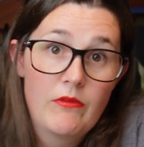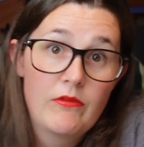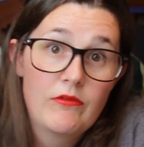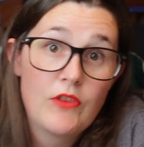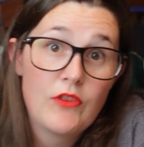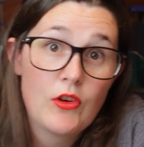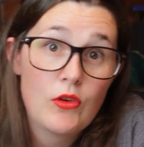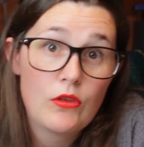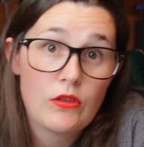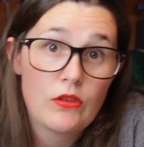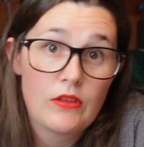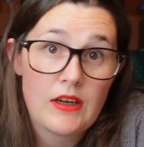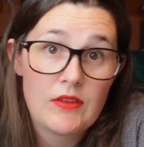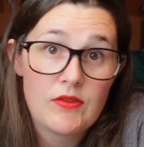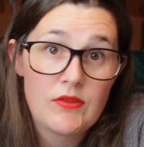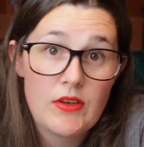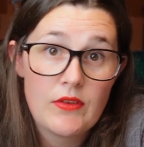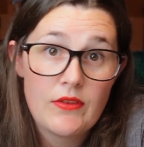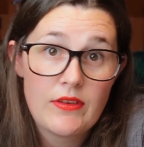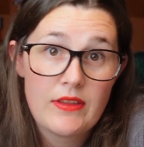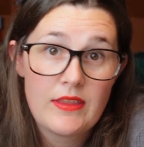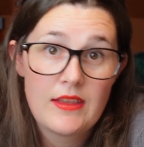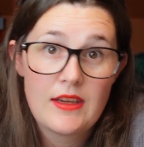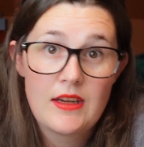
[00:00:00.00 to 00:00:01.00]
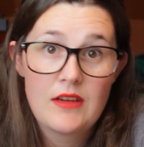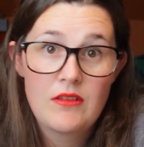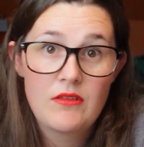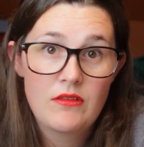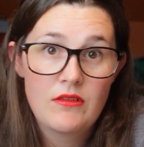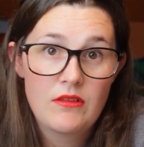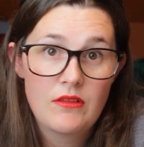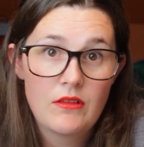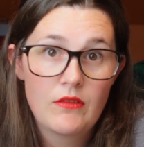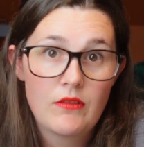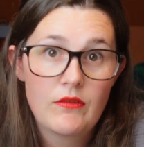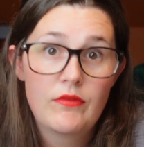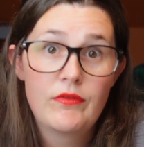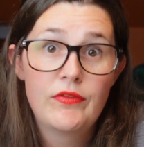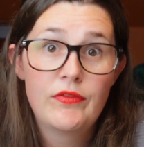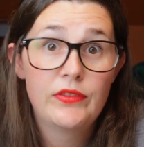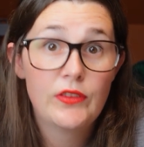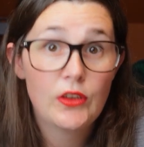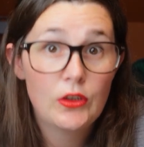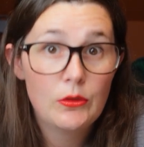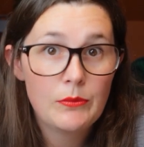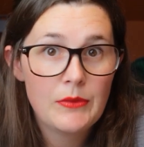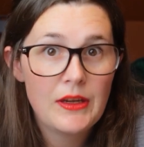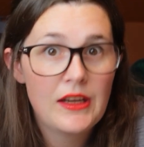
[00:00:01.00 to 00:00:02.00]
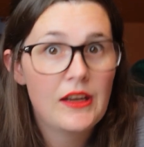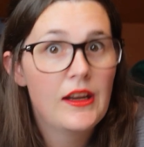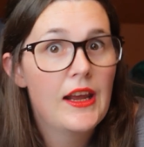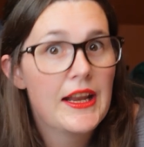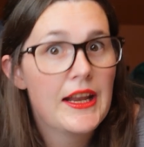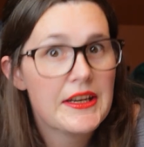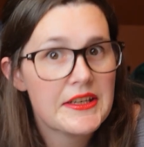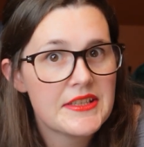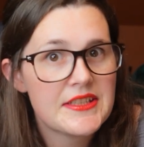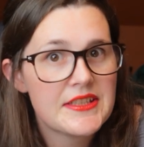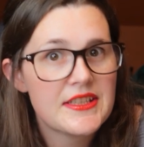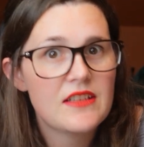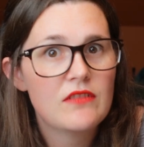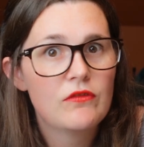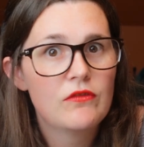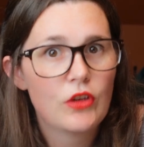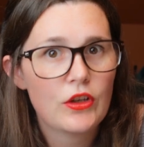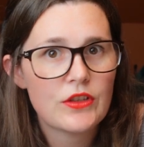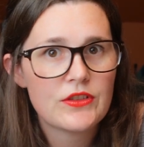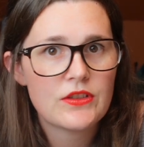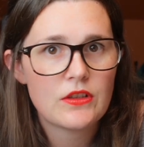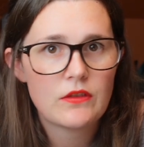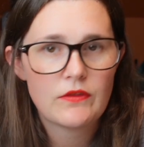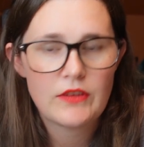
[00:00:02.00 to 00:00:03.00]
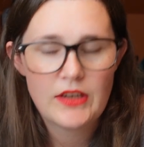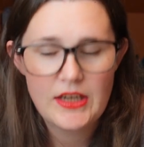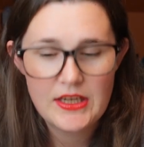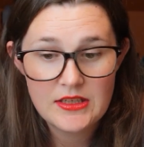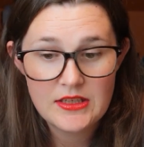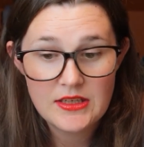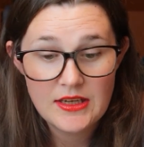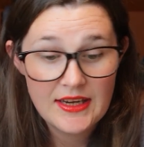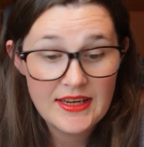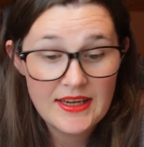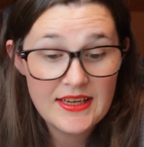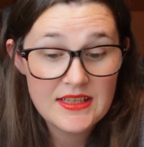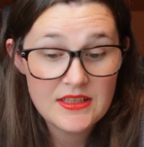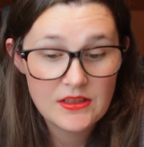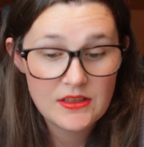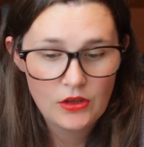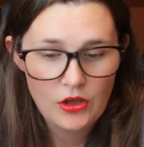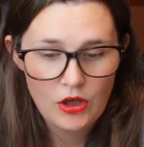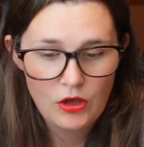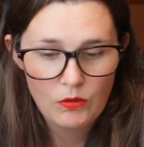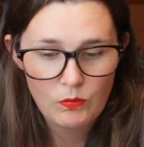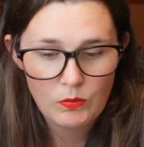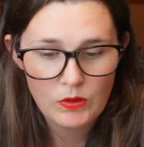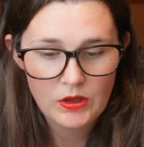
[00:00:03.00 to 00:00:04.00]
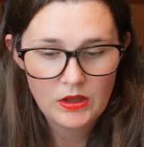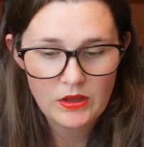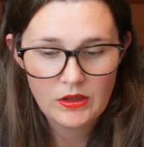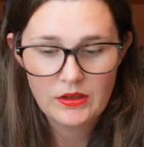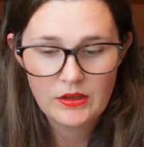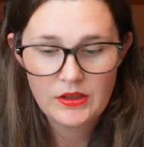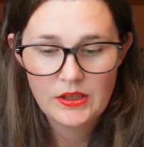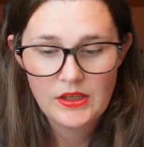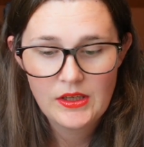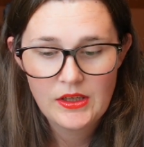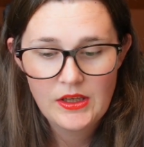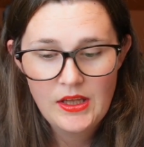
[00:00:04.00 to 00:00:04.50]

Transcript: photograph everything, film it, edit it, voice over it. It is a lot of work